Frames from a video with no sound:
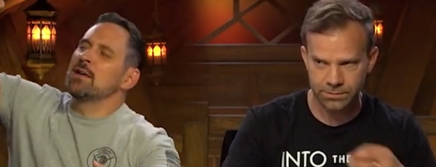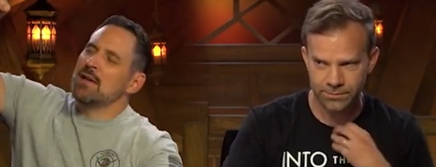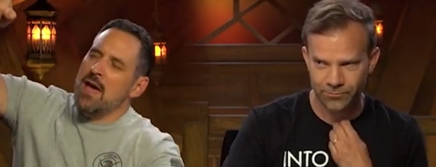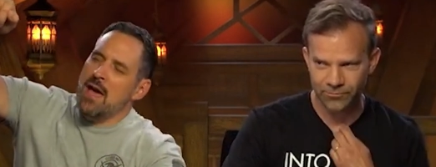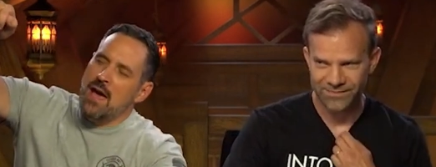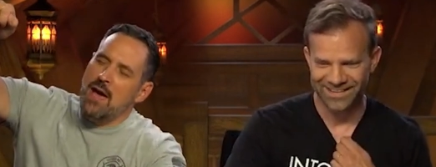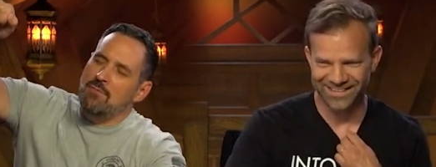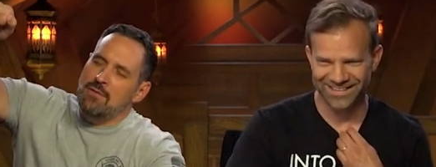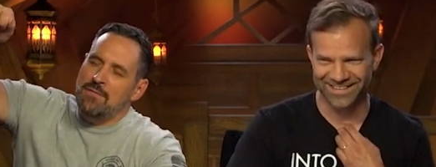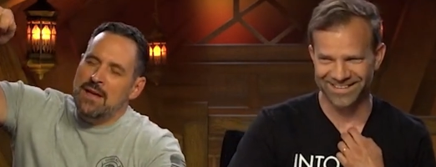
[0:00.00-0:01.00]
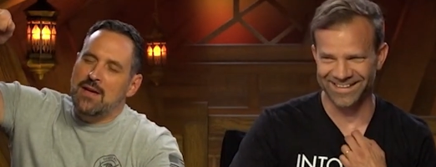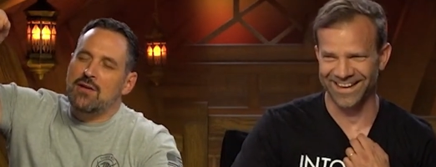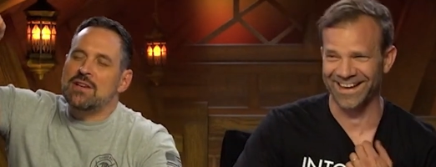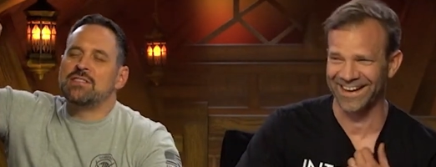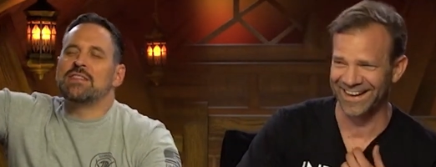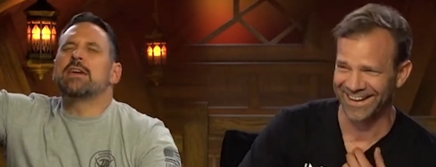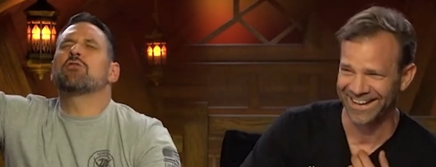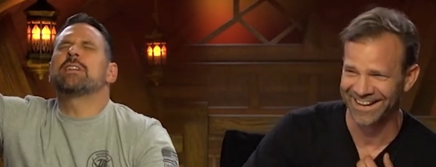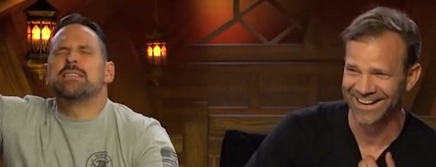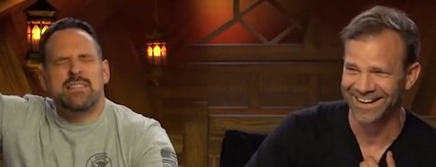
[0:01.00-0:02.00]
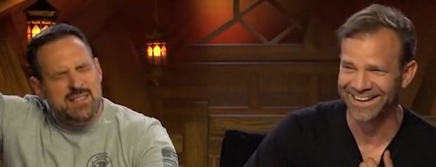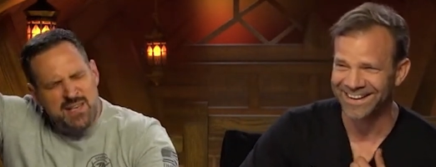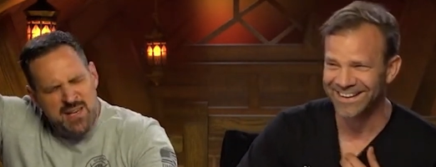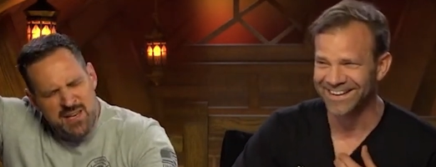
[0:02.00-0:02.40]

Speaker 1: Yeah, reveal your secrets.